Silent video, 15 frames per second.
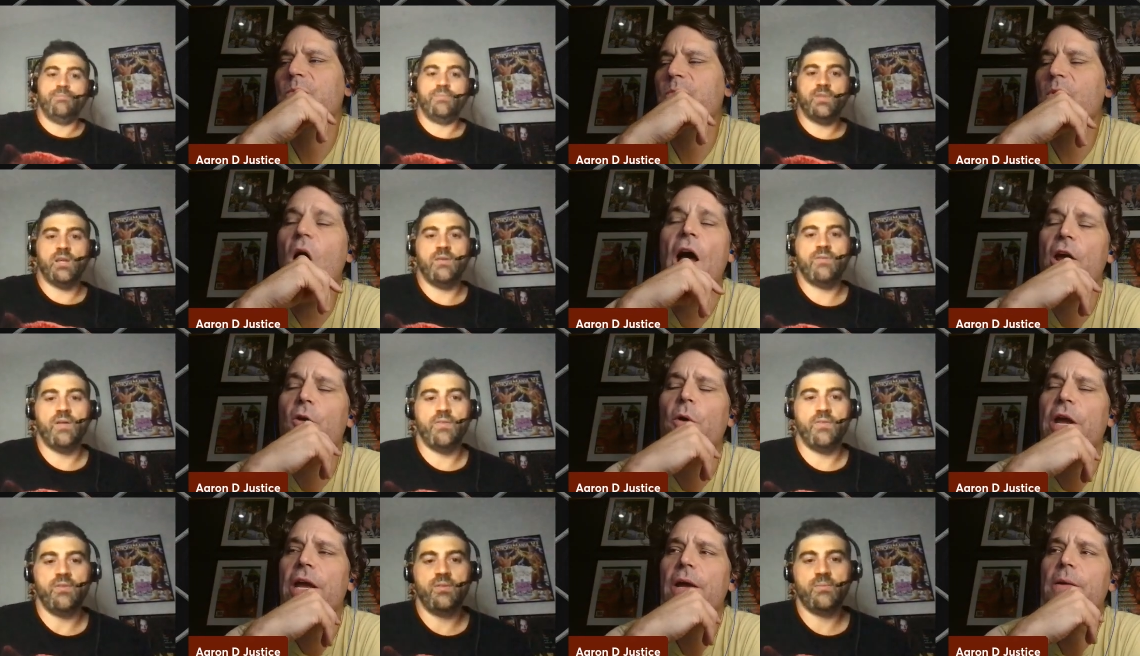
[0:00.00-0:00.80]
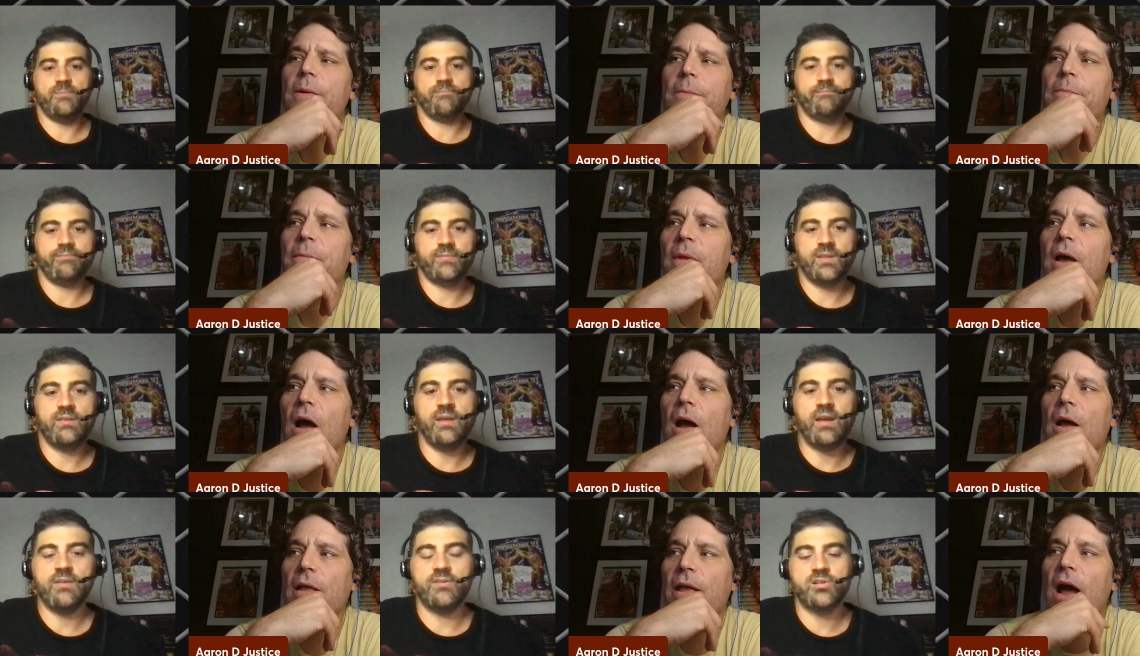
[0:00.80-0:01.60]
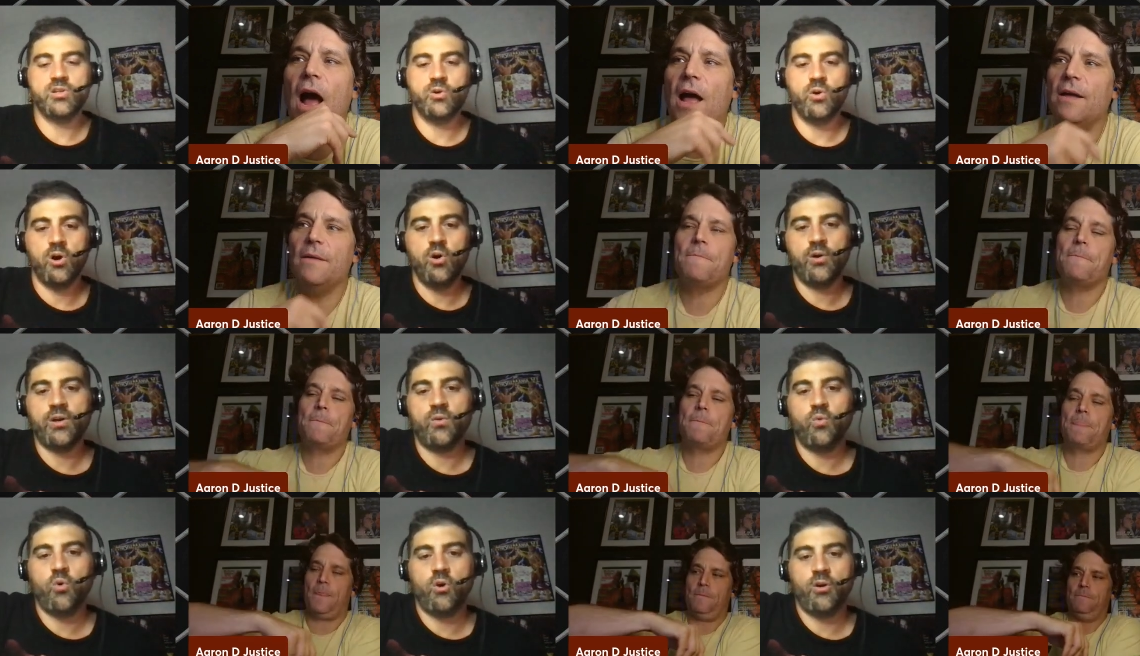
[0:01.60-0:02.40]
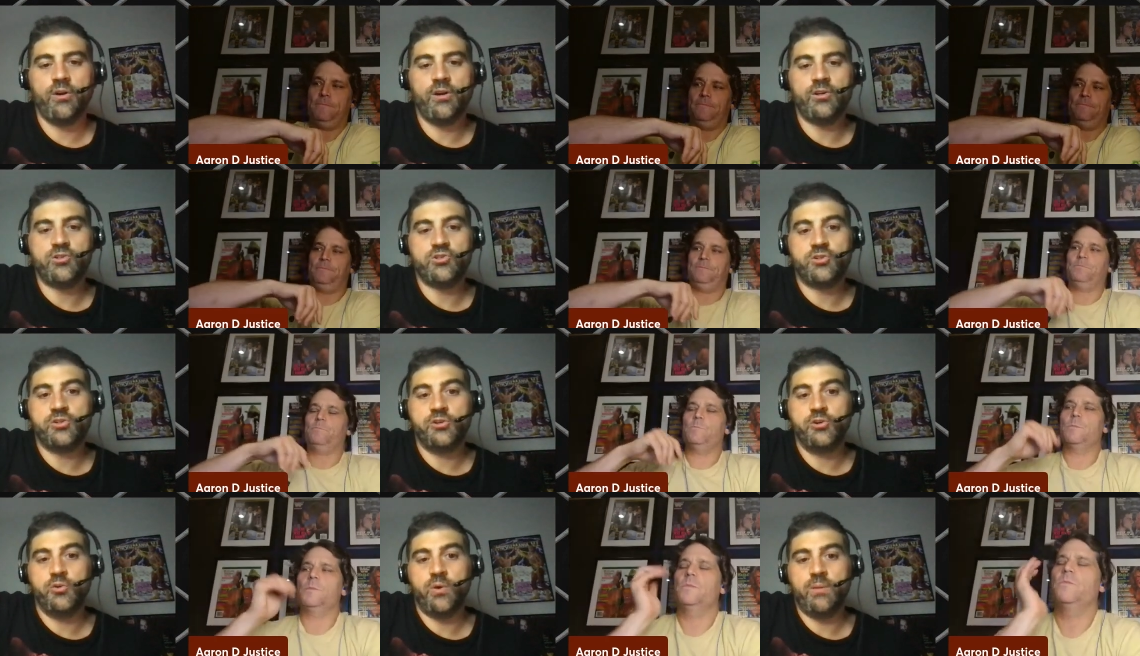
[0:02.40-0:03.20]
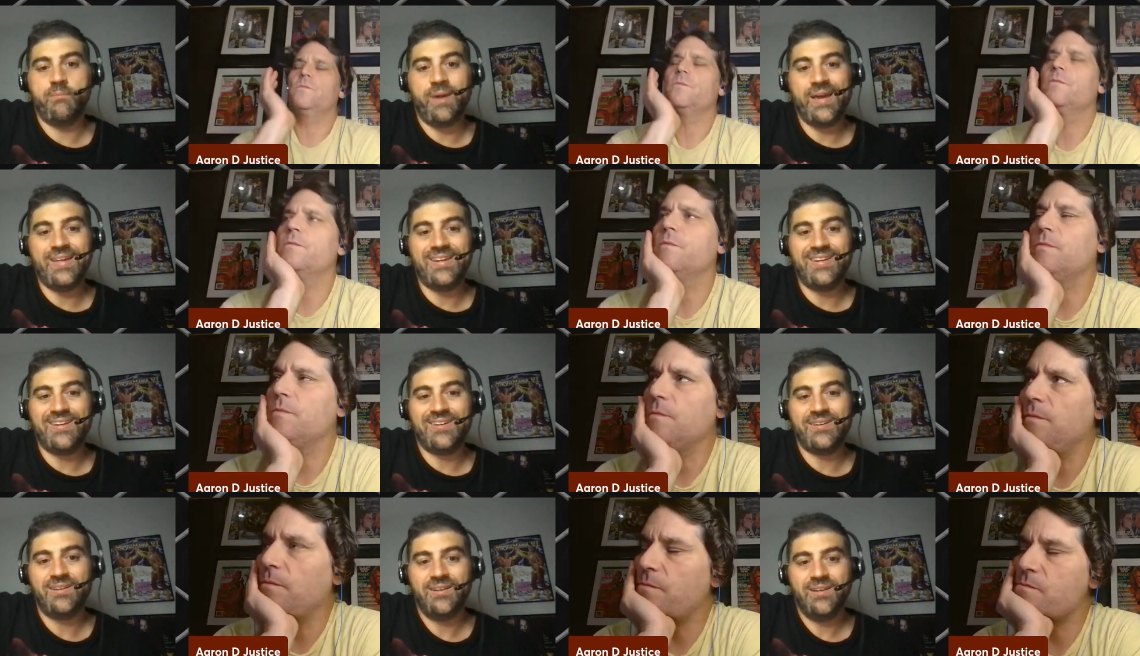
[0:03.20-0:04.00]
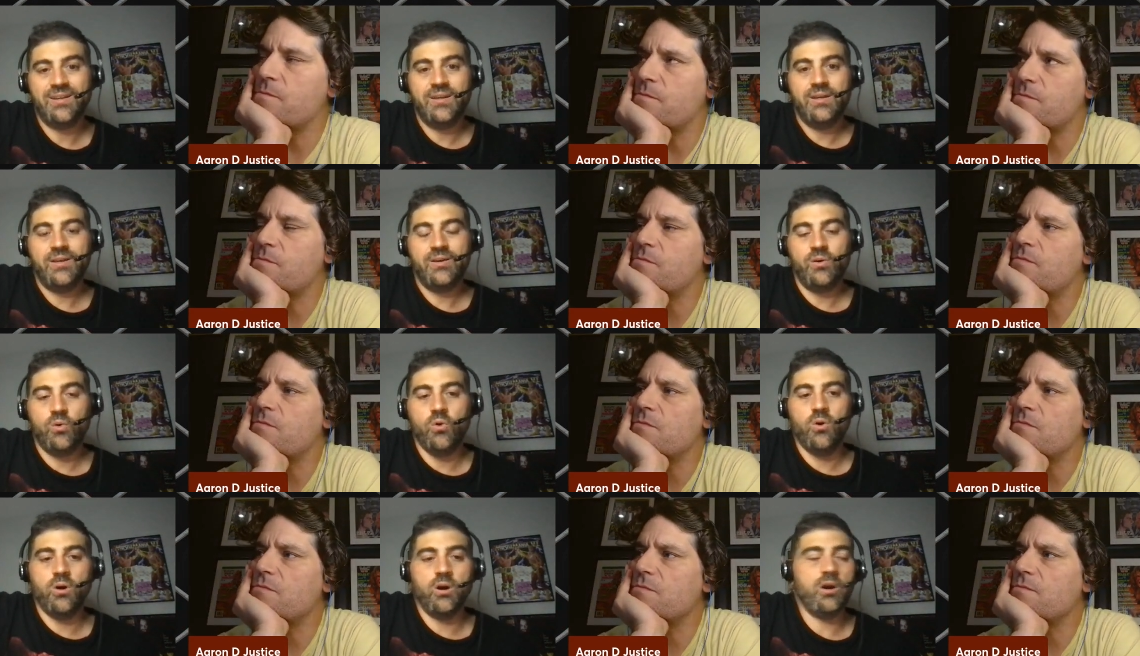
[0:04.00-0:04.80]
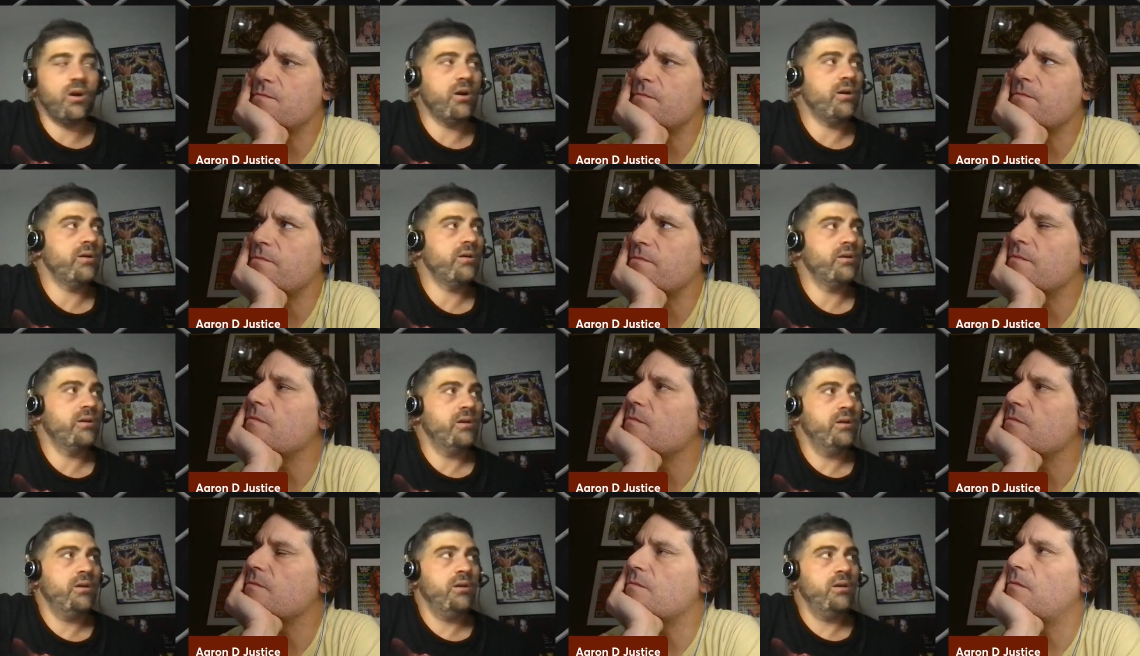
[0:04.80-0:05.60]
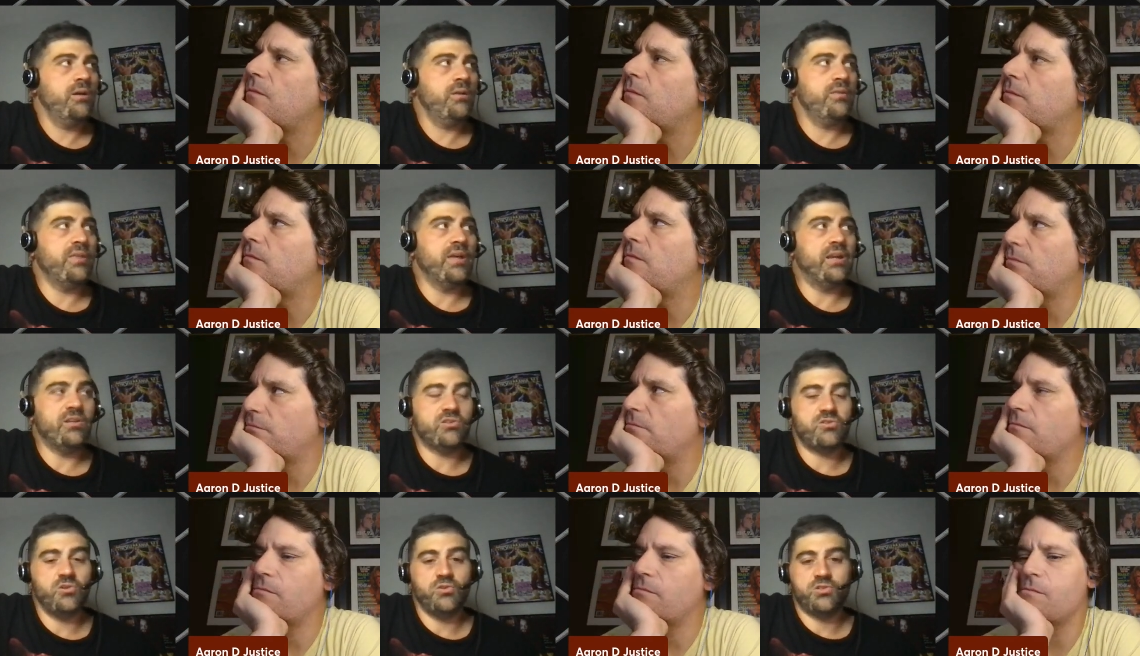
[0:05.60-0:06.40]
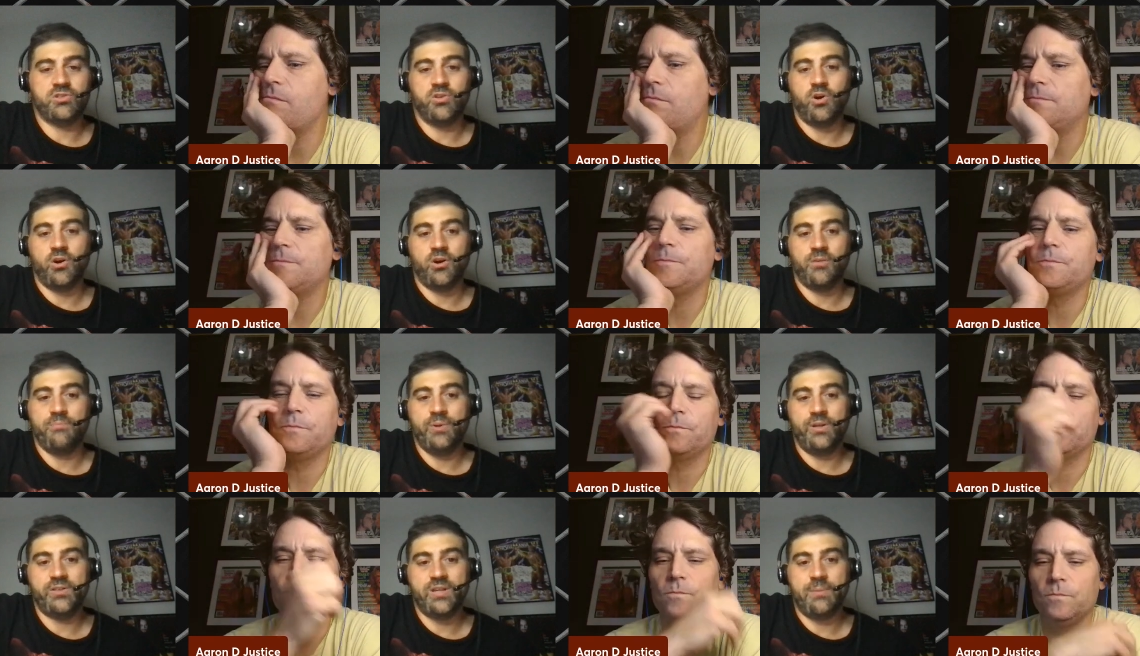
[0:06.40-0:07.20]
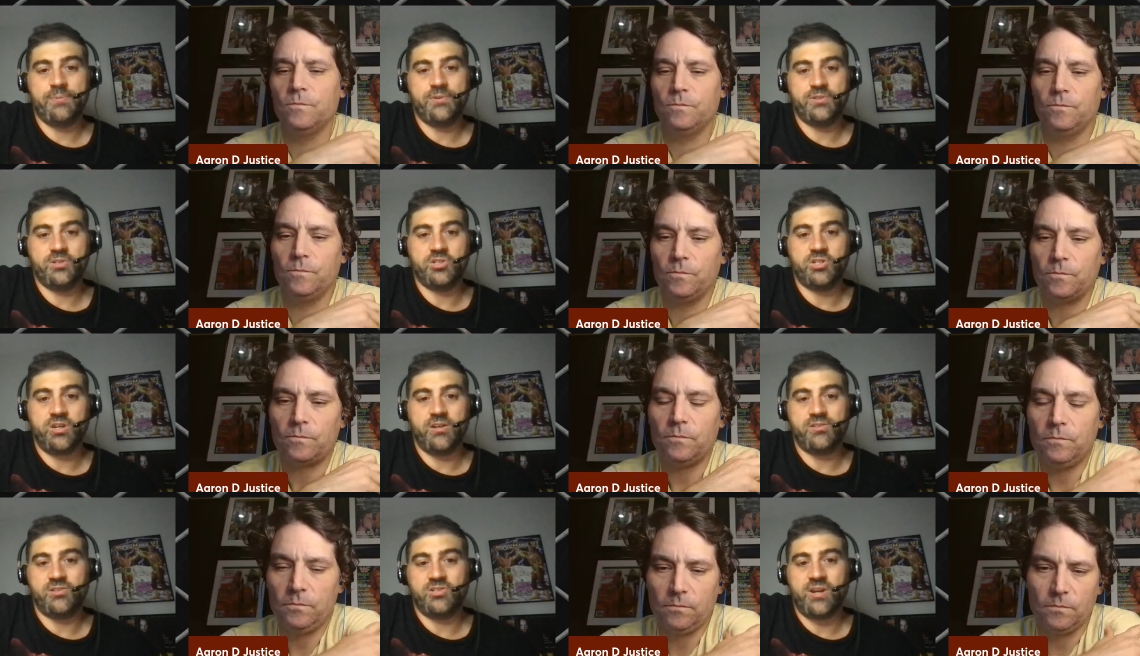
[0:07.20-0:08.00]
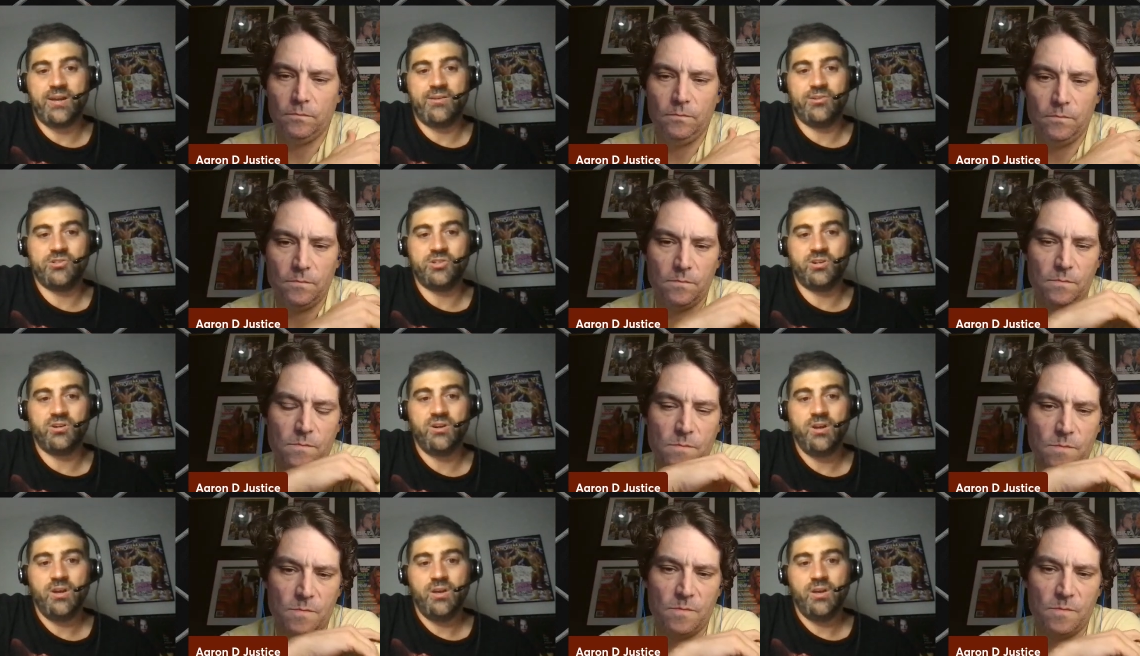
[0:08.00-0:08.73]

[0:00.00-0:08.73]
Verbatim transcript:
Speaker 1: I agree. Then, they either do Hogan Warrior 2 at Mania or they just do Slaughter built up as a as a challenger.